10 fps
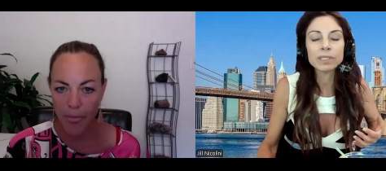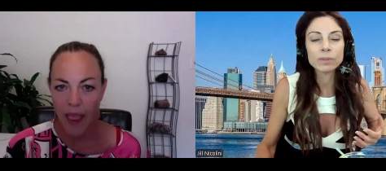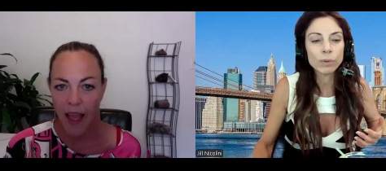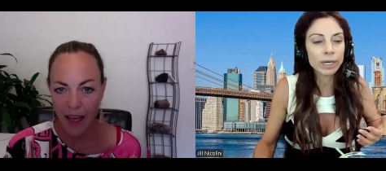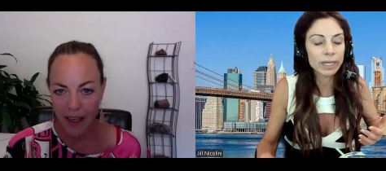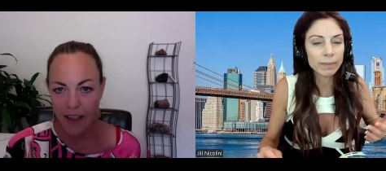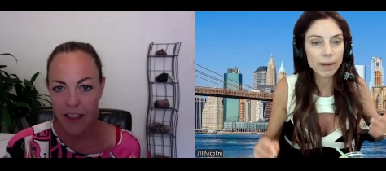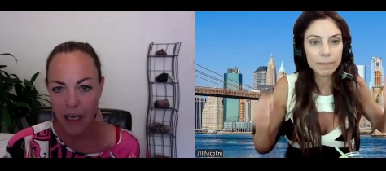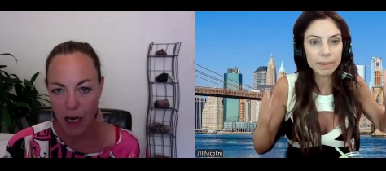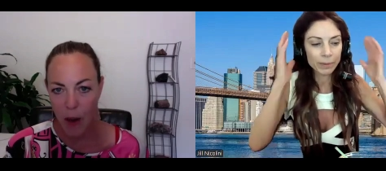Speaker 1: just worried.
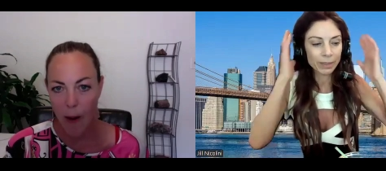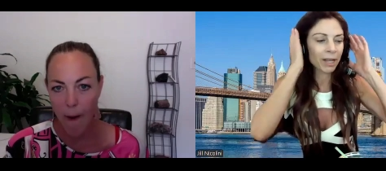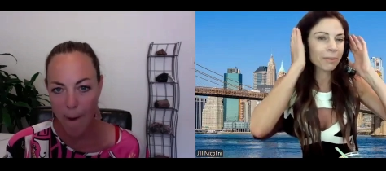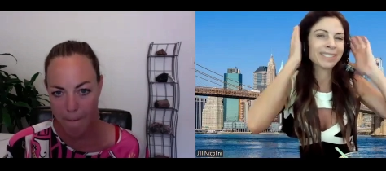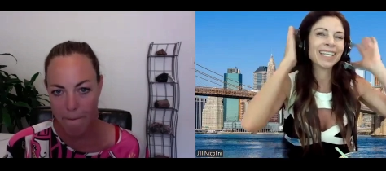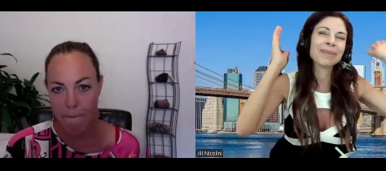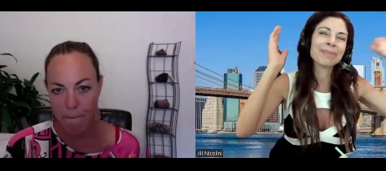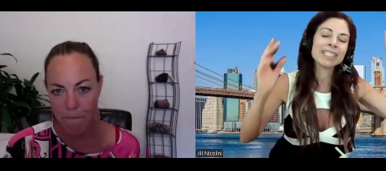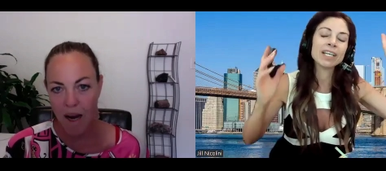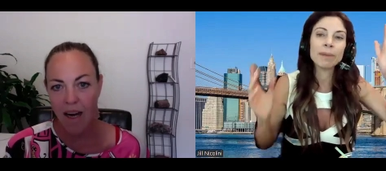And, and people like, oh, it's not
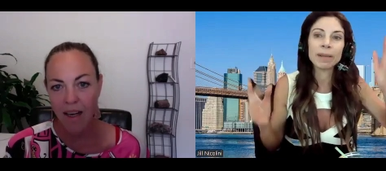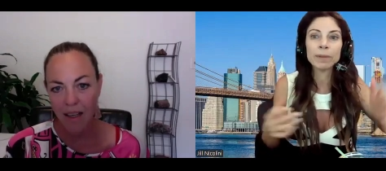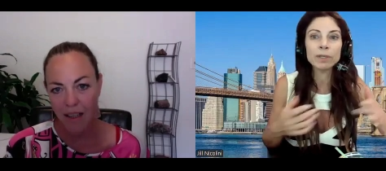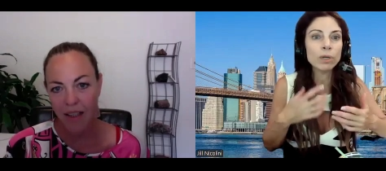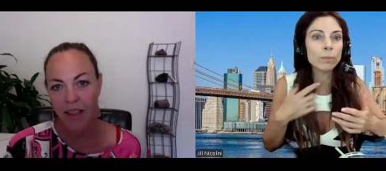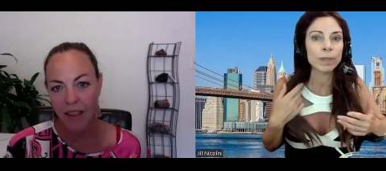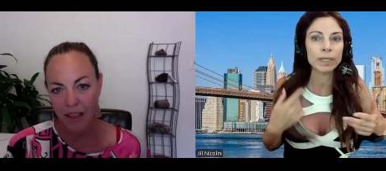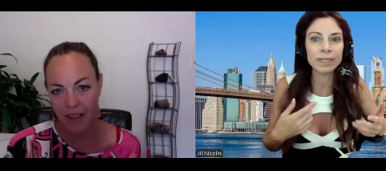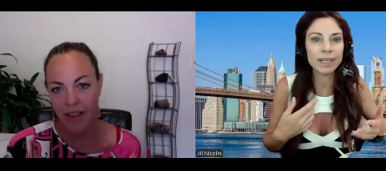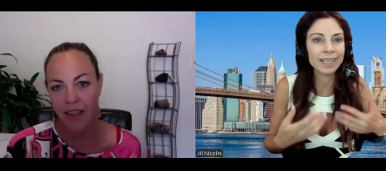a big deal. I'm like, but no,
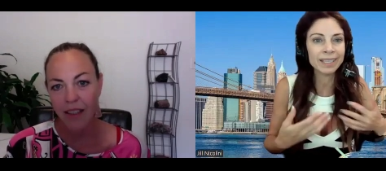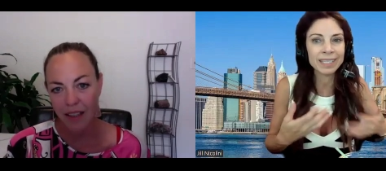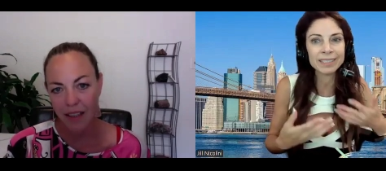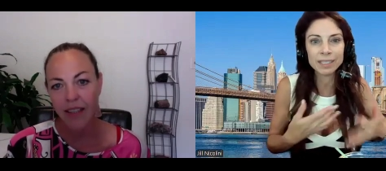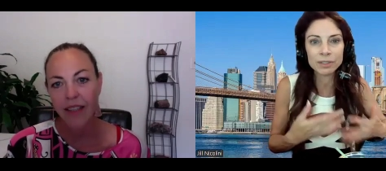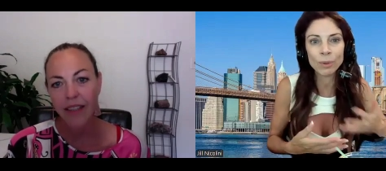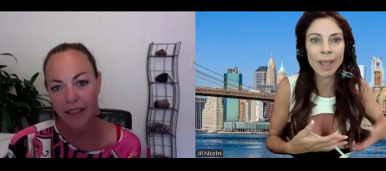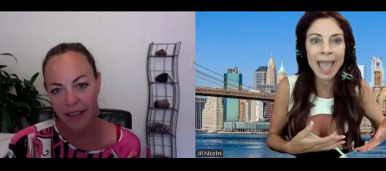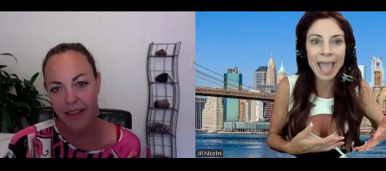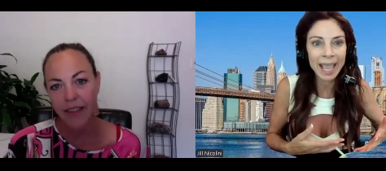but he thinks that's
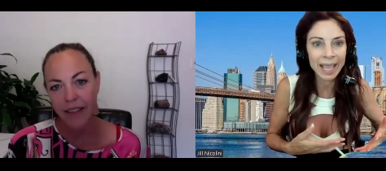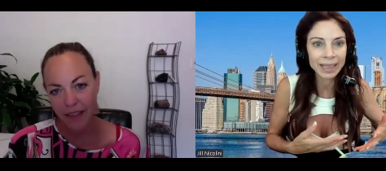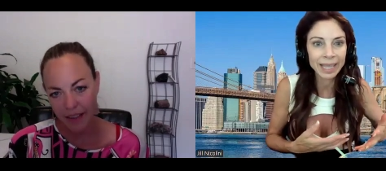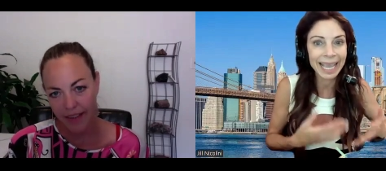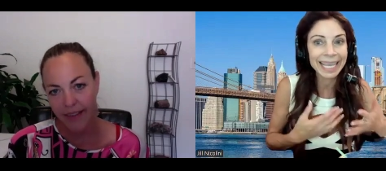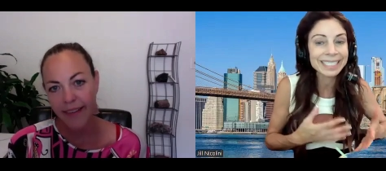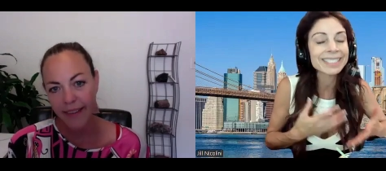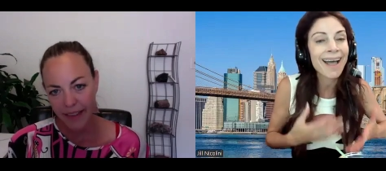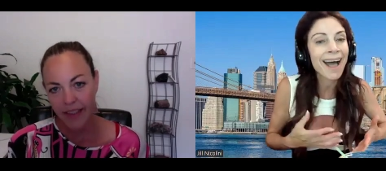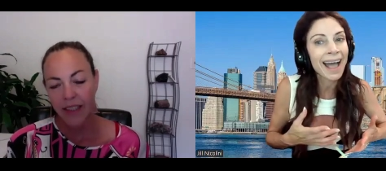okay. Like
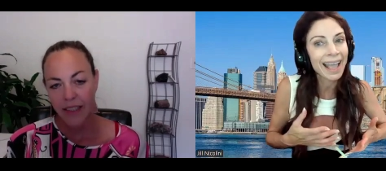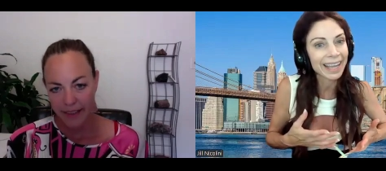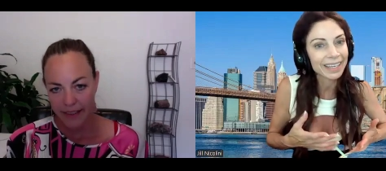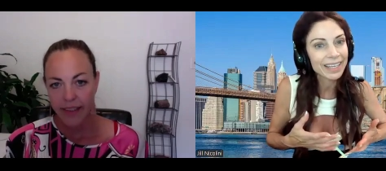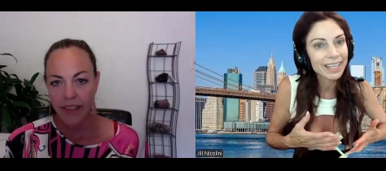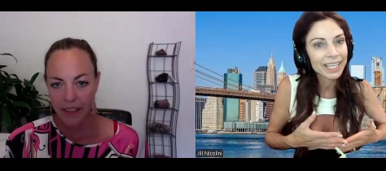he's nine.